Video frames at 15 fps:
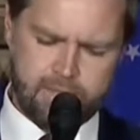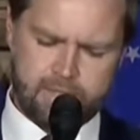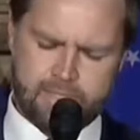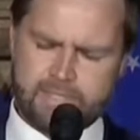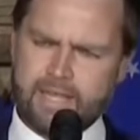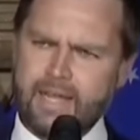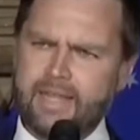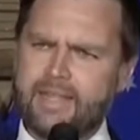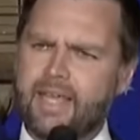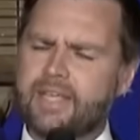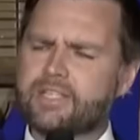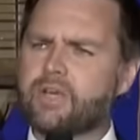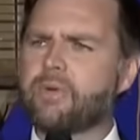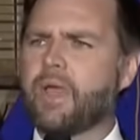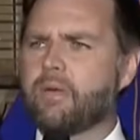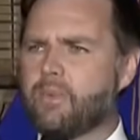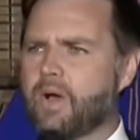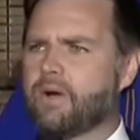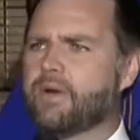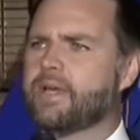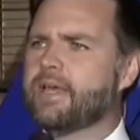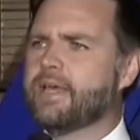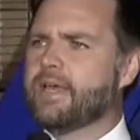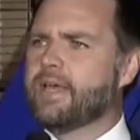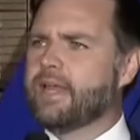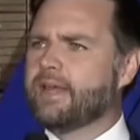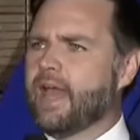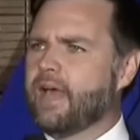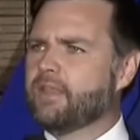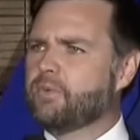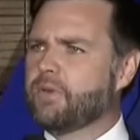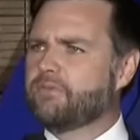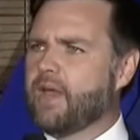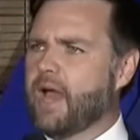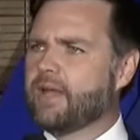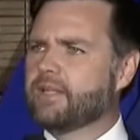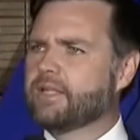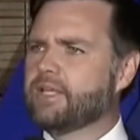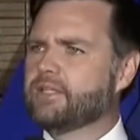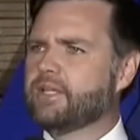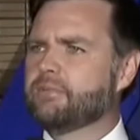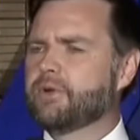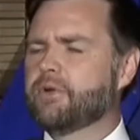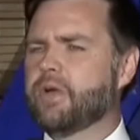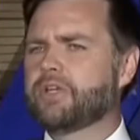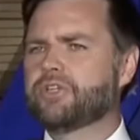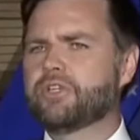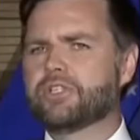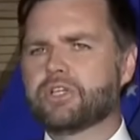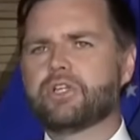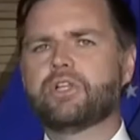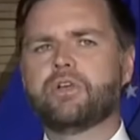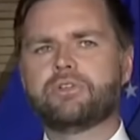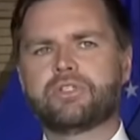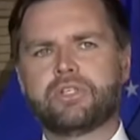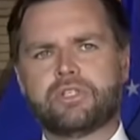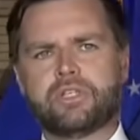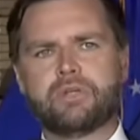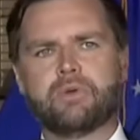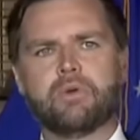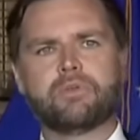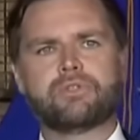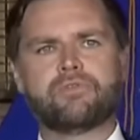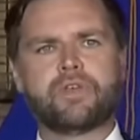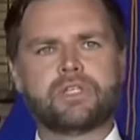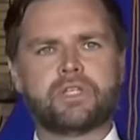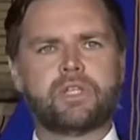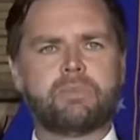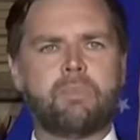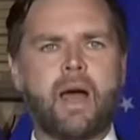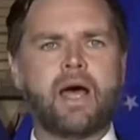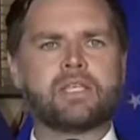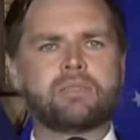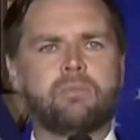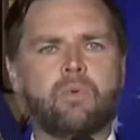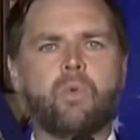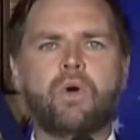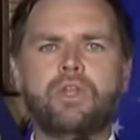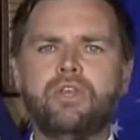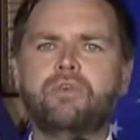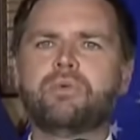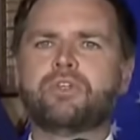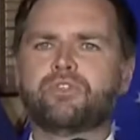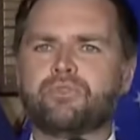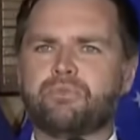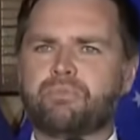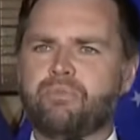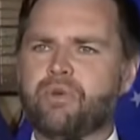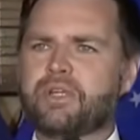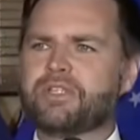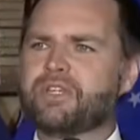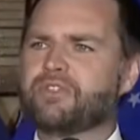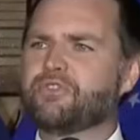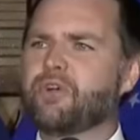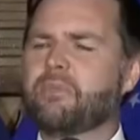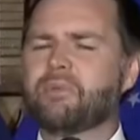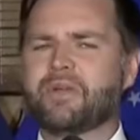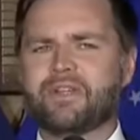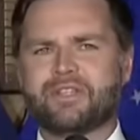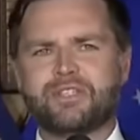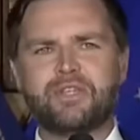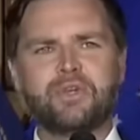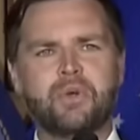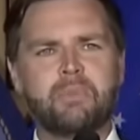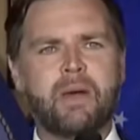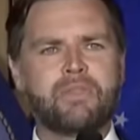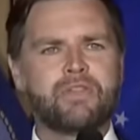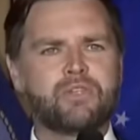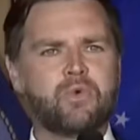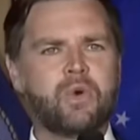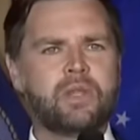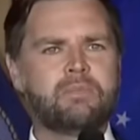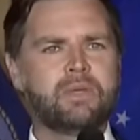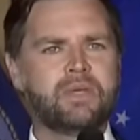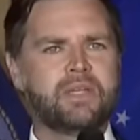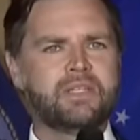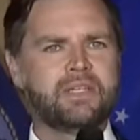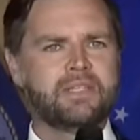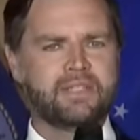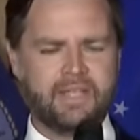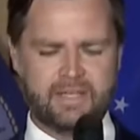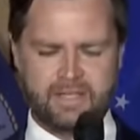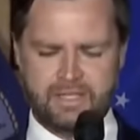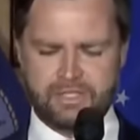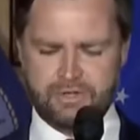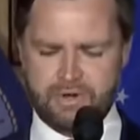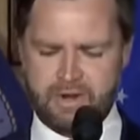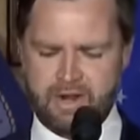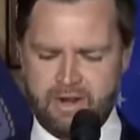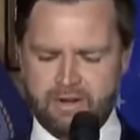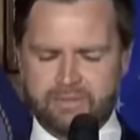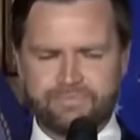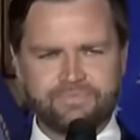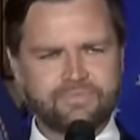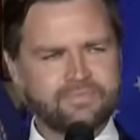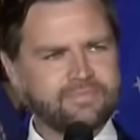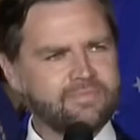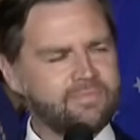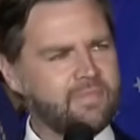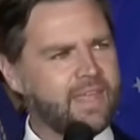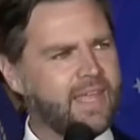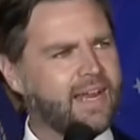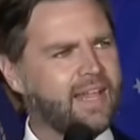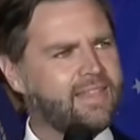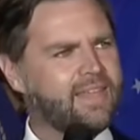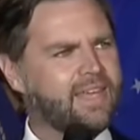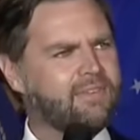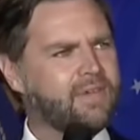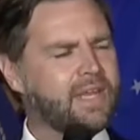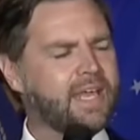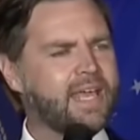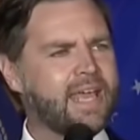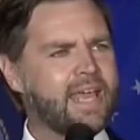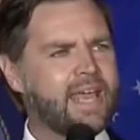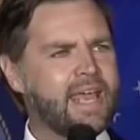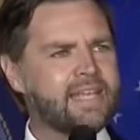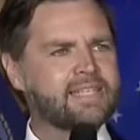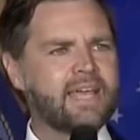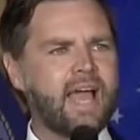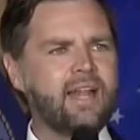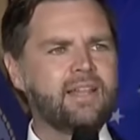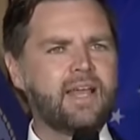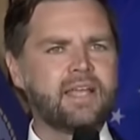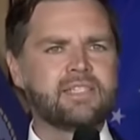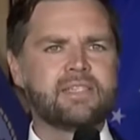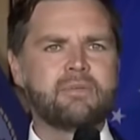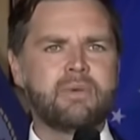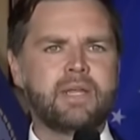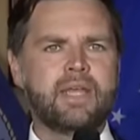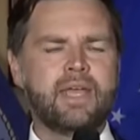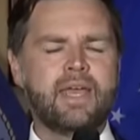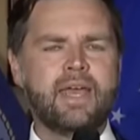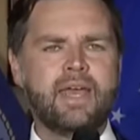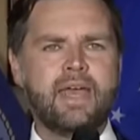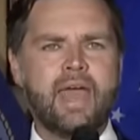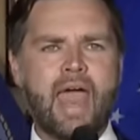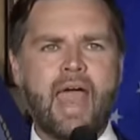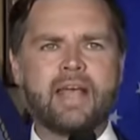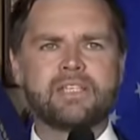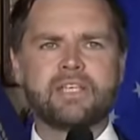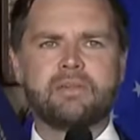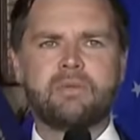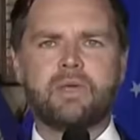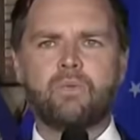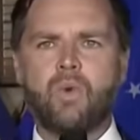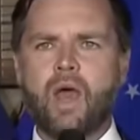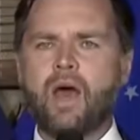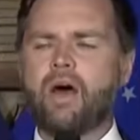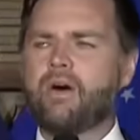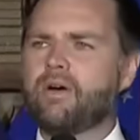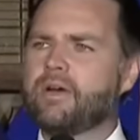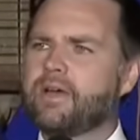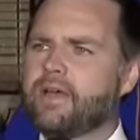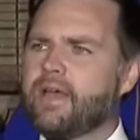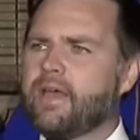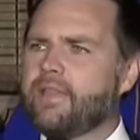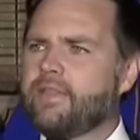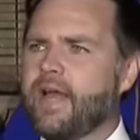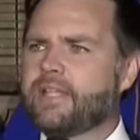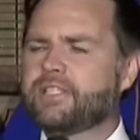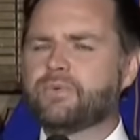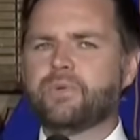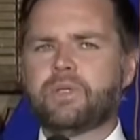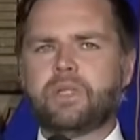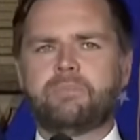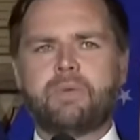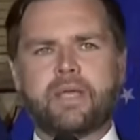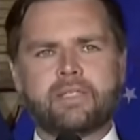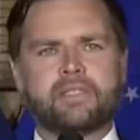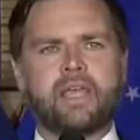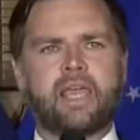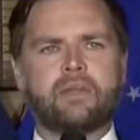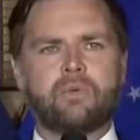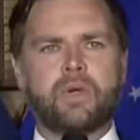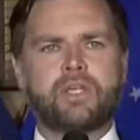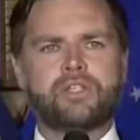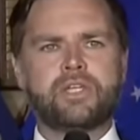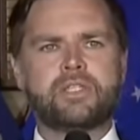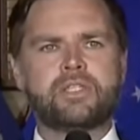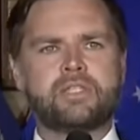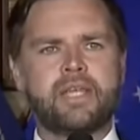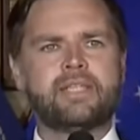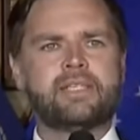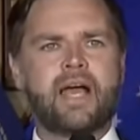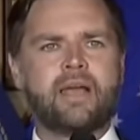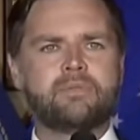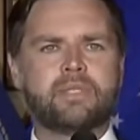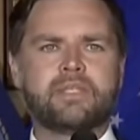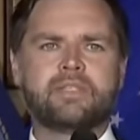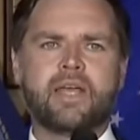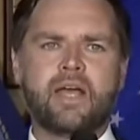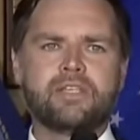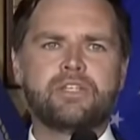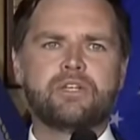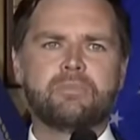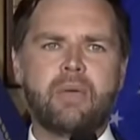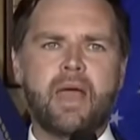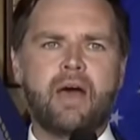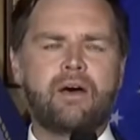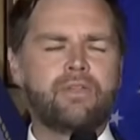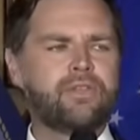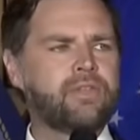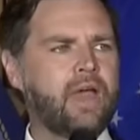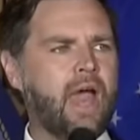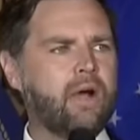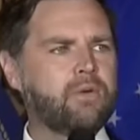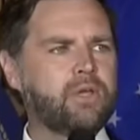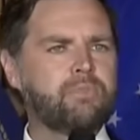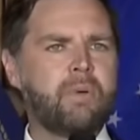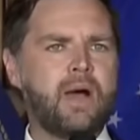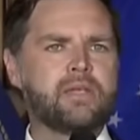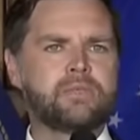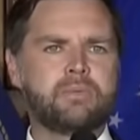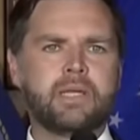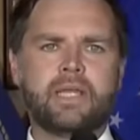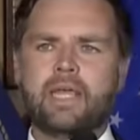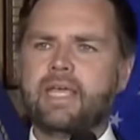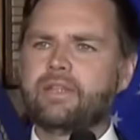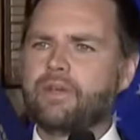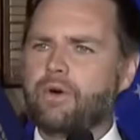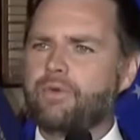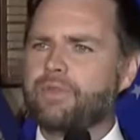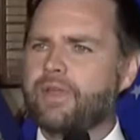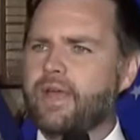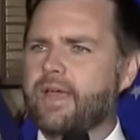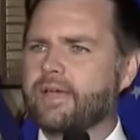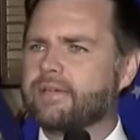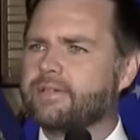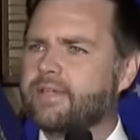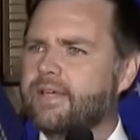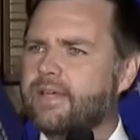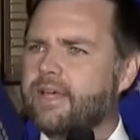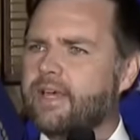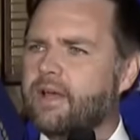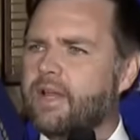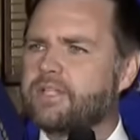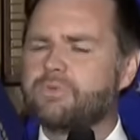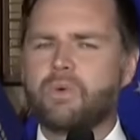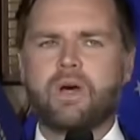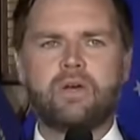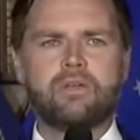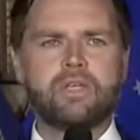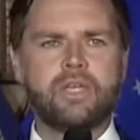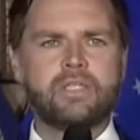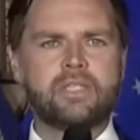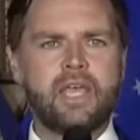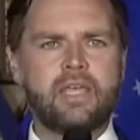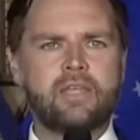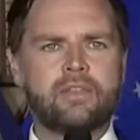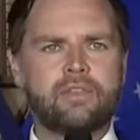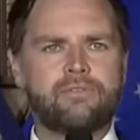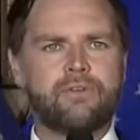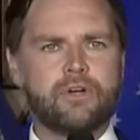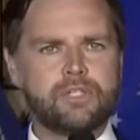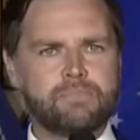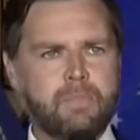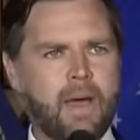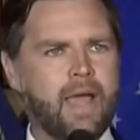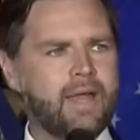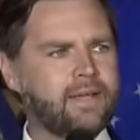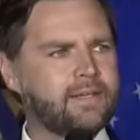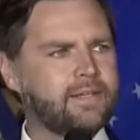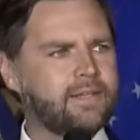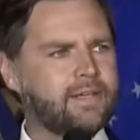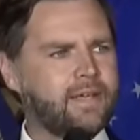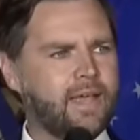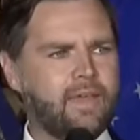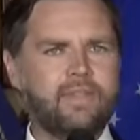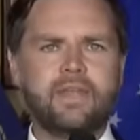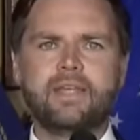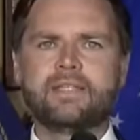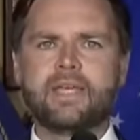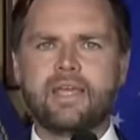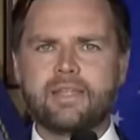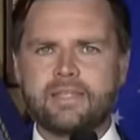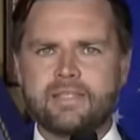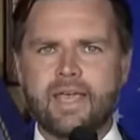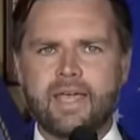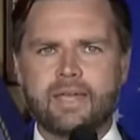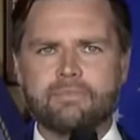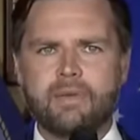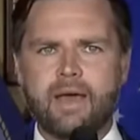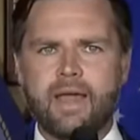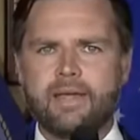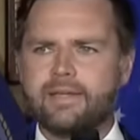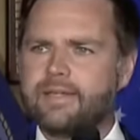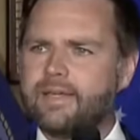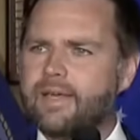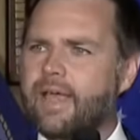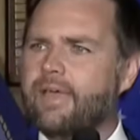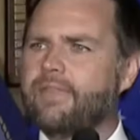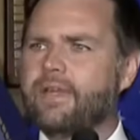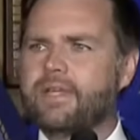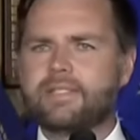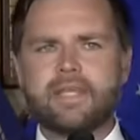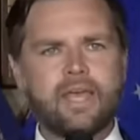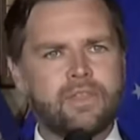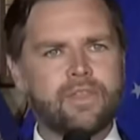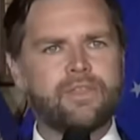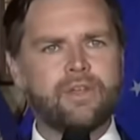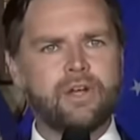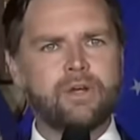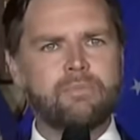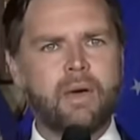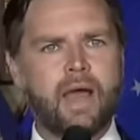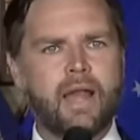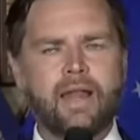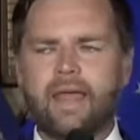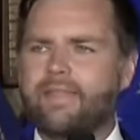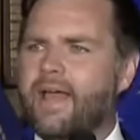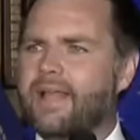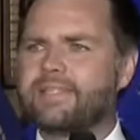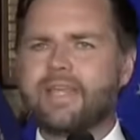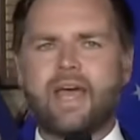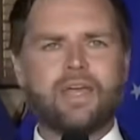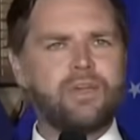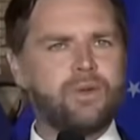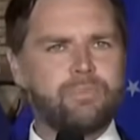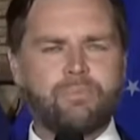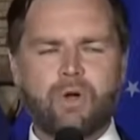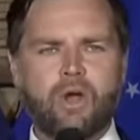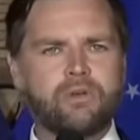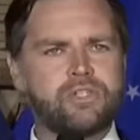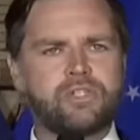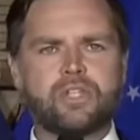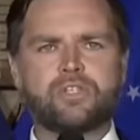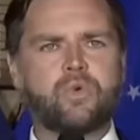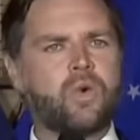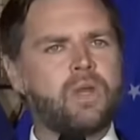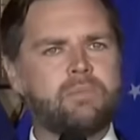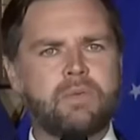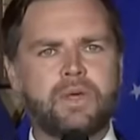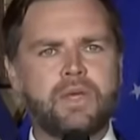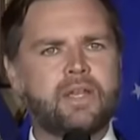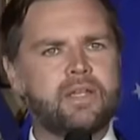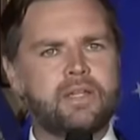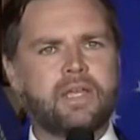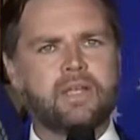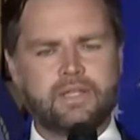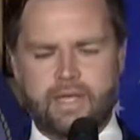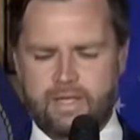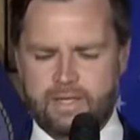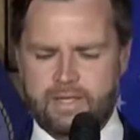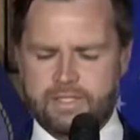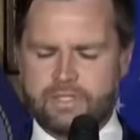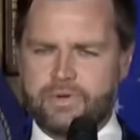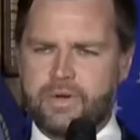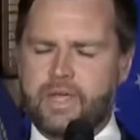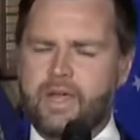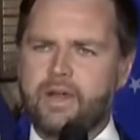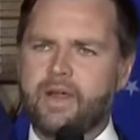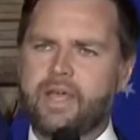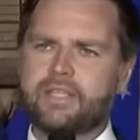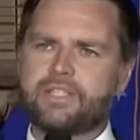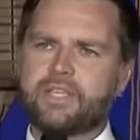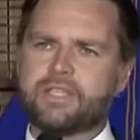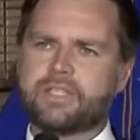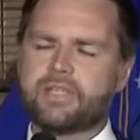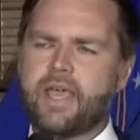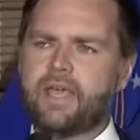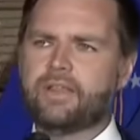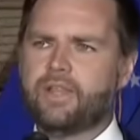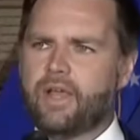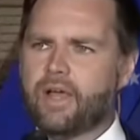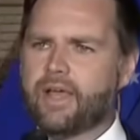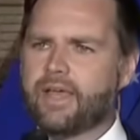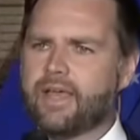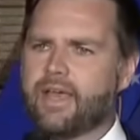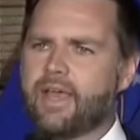The second thing is, okay, well, now that we've gotten illegal immigration as close to zero as physically possible, what are you and President Trump going to do about the 20 million illegal aliens who are here? And I think of it as kind of like somebody asking me, well, that's a really big sandwich. It's 10 times the size of your mouth. How are you possibly going to eat the whole thing? And it's, well, you take the first bite, and then you take the second bite, and then you take the third bite. And that's how you approach the 20 million illegal aliens who are here, is you say, look,